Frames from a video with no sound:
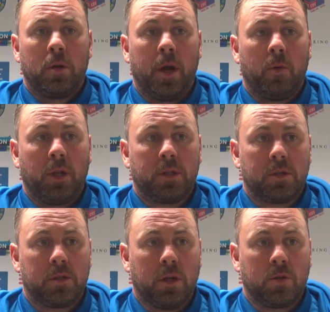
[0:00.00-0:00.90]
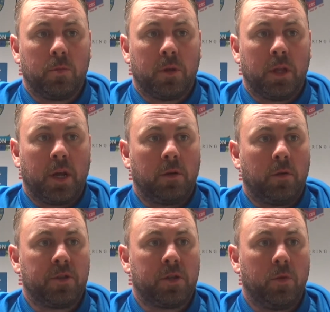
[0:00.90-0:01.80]
Yeah, well, it's something that,
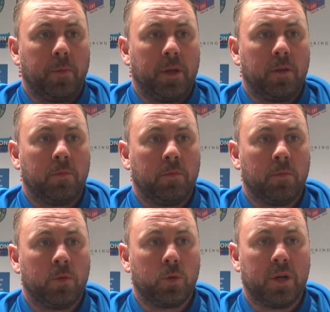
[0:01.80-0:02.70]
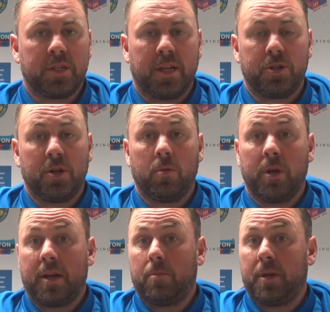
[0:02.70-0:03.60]
obviously, we beat them twice last year. We
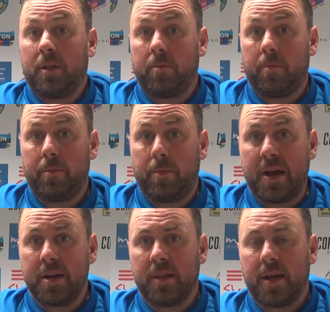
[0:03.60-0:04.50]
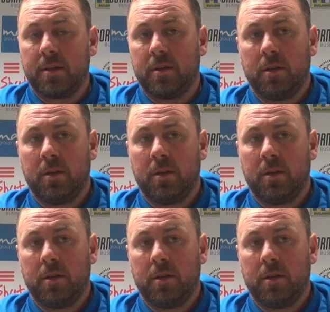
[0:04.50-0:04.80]
hadn't beat them prior to that.